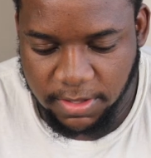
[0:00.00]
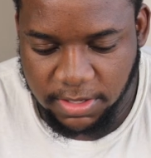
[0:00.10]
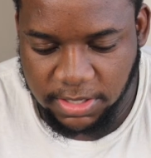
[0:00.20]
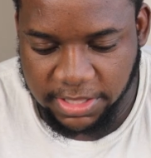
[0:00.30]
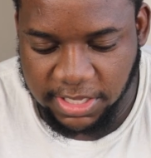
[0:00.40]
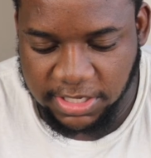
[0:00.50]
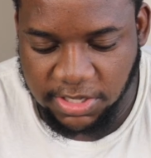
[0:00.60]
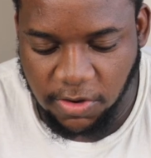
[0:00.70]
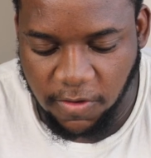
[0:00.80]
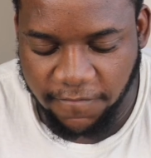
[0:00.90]
So I think it's the
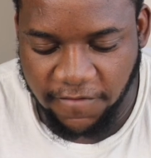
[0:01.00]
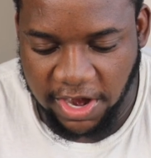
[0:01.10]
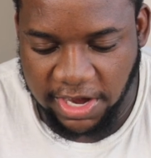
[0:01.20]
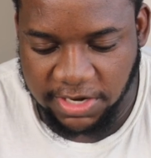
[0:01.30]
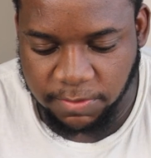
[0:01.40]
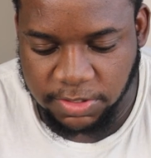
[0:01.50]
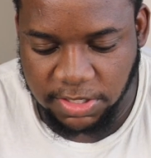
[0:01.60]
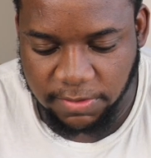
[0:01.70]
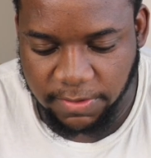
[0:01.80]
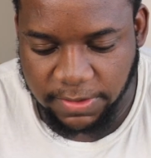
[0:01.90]
whole fight that this music
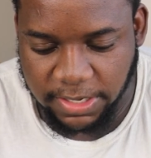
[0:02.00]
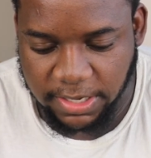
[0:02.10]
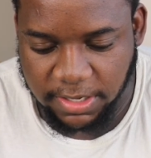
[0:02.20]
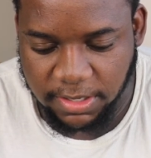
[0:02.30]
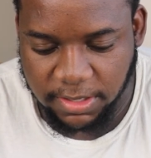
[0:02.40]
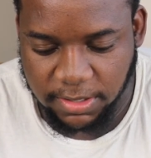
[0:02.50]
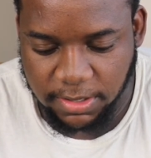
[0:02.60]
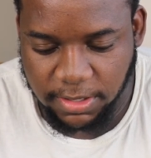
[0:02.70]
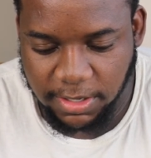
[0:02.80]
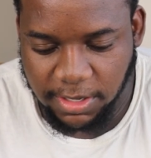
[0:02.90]
gonna be playing.
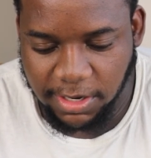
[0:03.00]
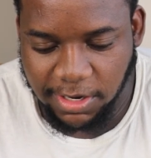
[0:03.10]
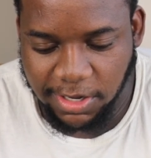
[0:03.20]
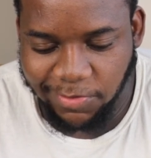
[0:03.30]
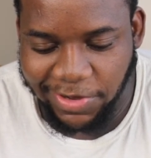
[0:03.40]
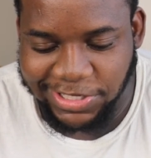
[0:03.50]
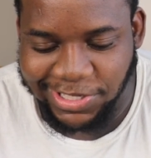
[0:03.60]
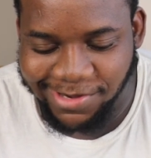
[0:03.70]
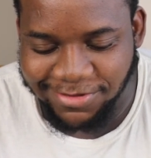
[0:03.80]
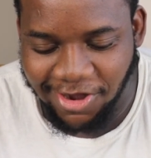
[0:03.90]
But
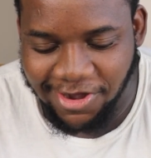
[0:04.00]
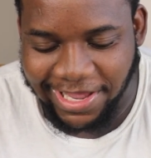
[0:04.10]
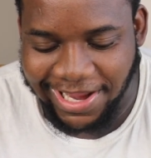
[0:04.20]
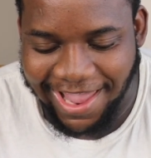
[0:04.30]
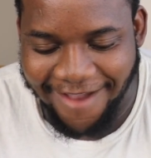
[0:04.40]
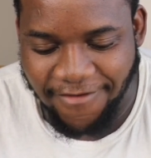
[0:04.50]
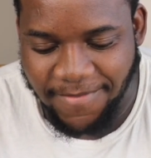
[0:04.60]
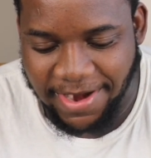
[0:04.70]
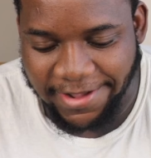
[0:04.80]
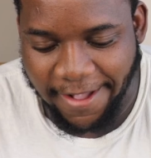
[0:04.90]
Snoop Dogg and
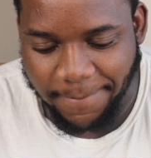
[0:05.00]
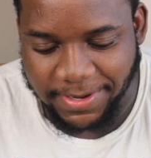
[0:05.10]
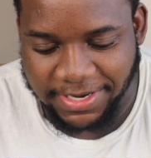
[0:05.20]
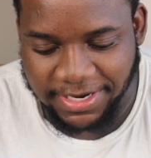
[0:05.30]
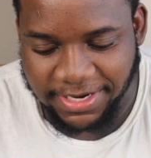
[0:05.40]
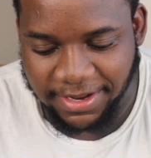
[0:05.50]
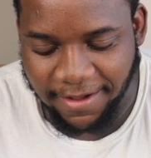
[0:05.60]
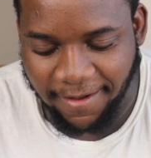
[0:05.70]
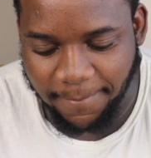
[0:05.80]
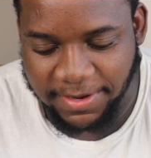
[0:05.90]
everybody commentate
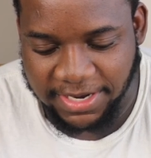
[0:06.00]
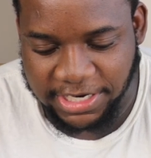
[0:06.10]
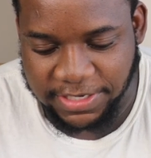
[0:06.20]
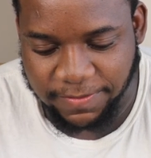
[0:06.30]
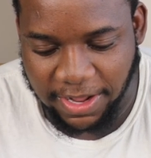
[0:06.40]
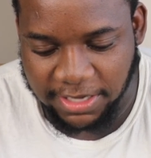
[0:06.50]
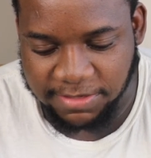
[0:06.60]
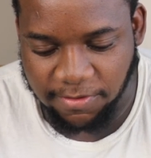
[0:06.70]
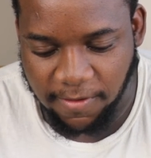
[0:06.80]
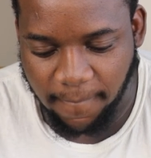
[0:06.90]
commentation box,
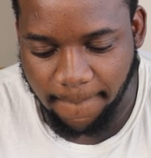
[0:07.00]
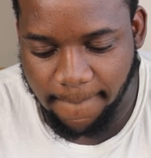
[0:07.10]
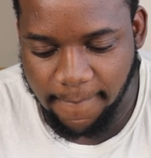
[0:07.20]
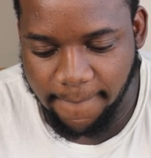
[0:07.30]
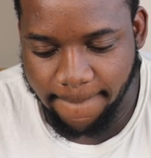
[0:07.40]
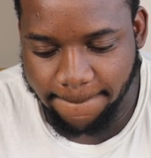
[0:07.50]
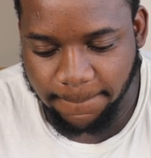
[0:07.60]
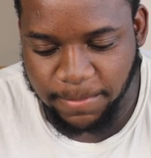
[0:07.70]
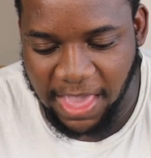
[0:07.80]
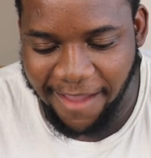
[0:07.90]
bro.
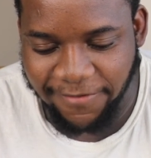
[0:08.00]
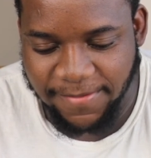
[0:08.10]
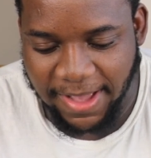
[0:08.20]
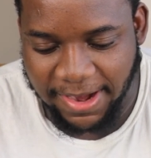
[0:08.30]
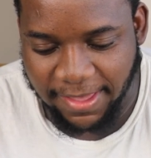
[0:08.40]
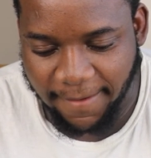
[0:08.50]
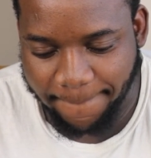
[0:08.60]
Everybody.